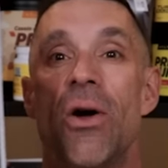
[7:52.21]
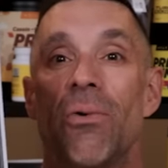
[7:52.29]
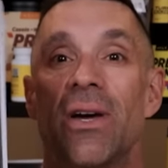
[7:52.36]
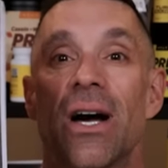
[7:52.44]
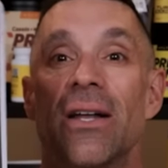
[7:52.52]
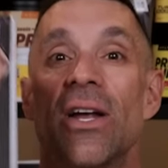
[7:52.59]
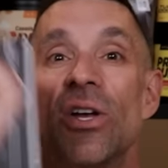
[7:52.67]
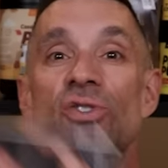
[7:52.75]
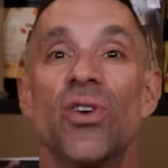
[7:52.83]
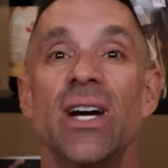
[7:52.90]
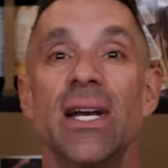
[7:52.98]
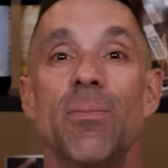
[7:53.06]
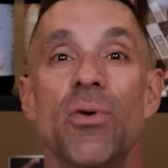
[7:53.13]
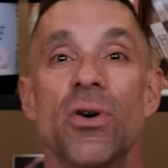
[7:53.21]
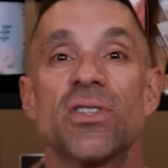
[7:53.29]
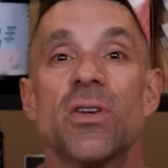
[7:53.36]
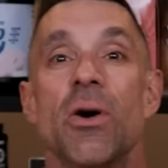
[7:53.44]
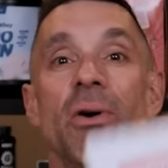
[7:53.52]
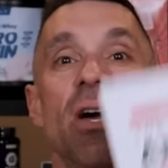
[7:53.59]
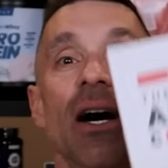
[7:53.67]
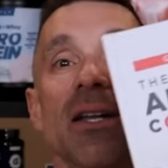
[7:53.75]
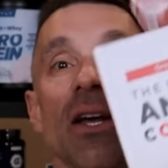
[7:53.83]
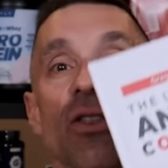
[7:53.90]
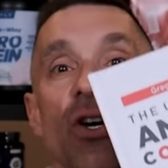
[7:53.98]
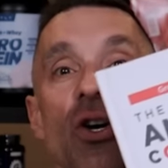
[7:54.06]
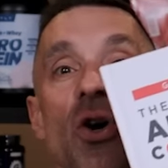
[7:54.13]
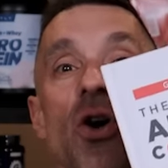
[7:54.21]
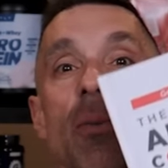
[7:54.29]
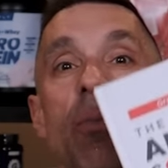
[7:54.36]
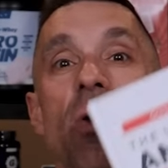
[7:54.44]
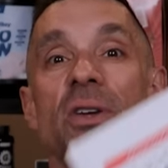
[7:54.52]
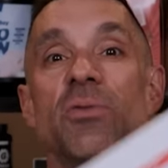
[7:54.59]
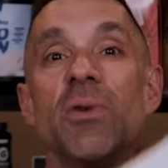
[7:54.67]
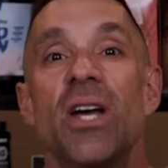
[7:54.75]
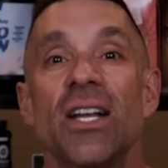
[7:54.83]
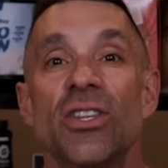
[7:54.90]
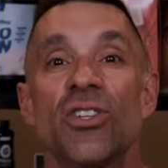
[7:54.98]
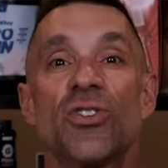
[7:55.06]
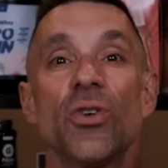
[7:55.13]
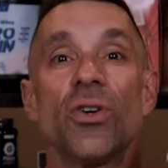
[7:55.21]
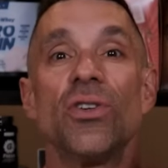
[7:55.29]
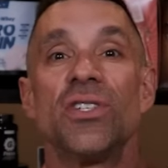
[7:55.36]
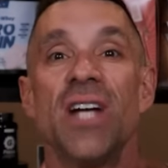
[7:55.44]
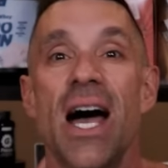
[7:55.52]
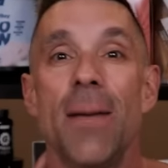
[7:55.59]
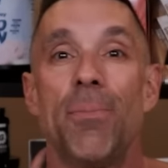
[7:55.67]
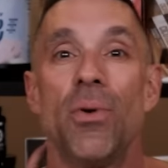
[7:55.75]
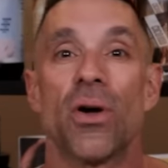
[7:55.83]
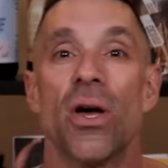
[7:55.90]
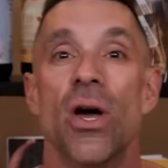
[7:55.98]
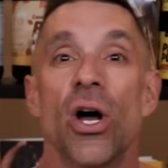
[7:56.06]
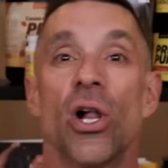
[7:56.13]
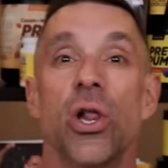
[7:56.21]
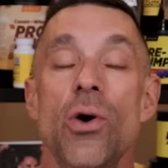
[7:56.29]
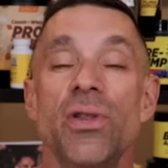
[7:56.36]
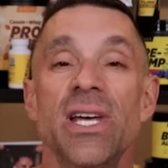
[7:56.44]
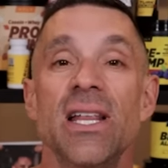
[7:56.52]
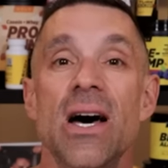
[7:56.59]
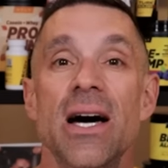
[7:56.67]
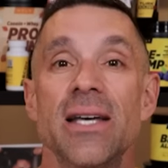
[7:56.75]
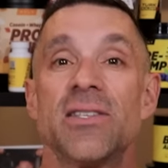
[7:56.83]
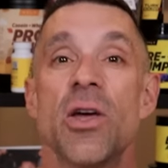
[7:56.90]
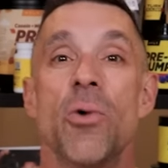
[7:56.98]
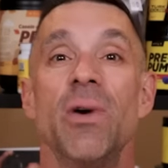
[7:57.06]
We got training books, we got the cookbooks, we got the circle diet book, clothing lines.